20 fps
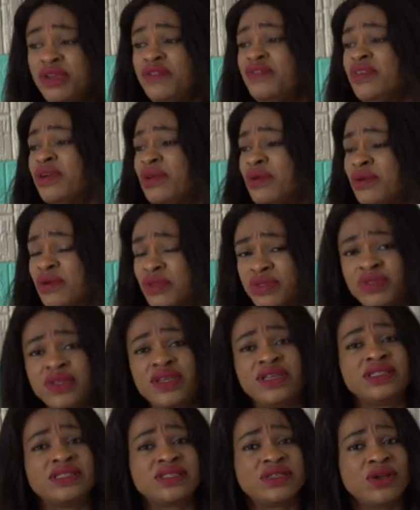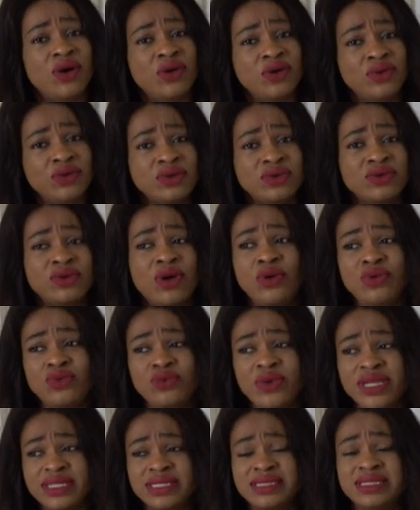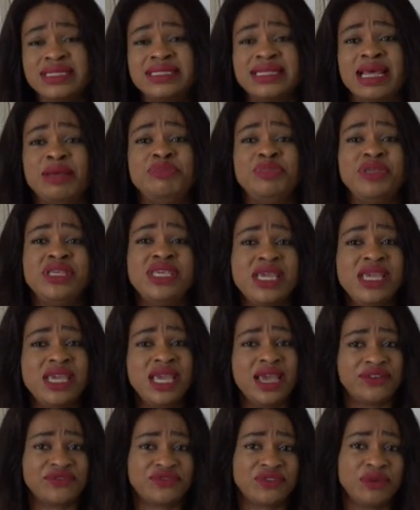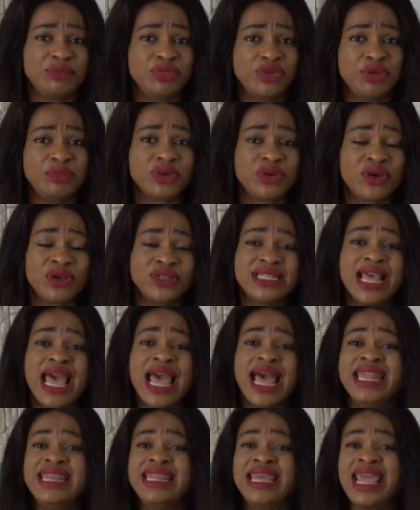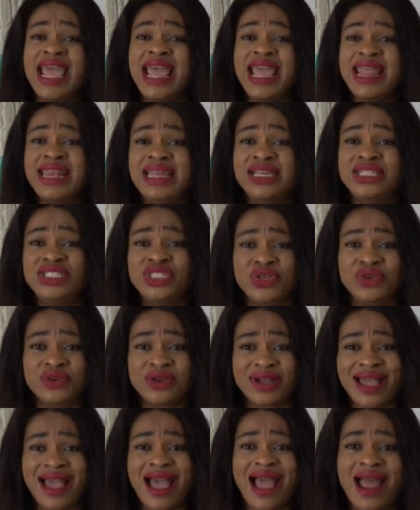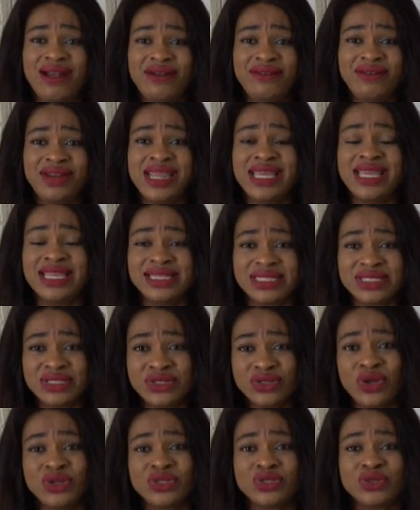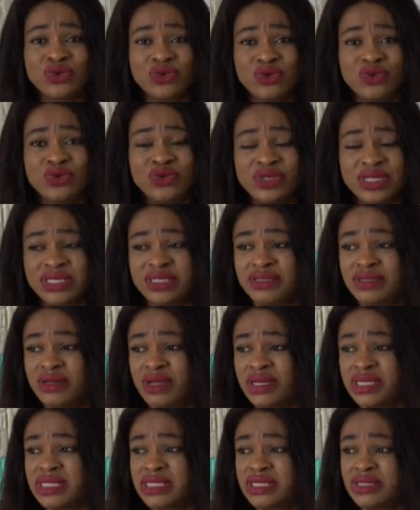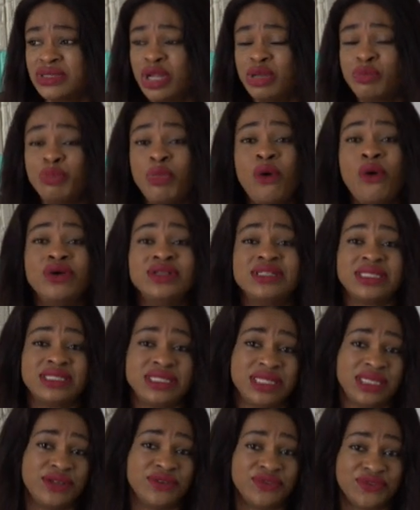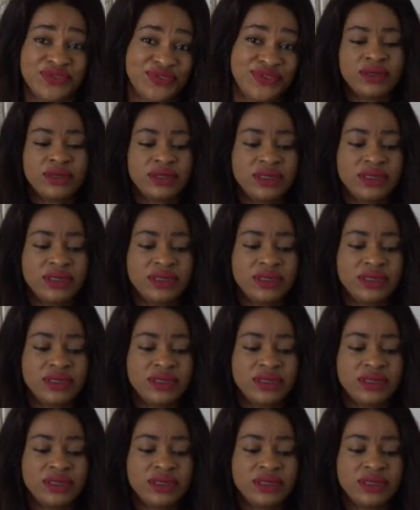Even good things always disappear from you because the energy you carry is not good, is not positive.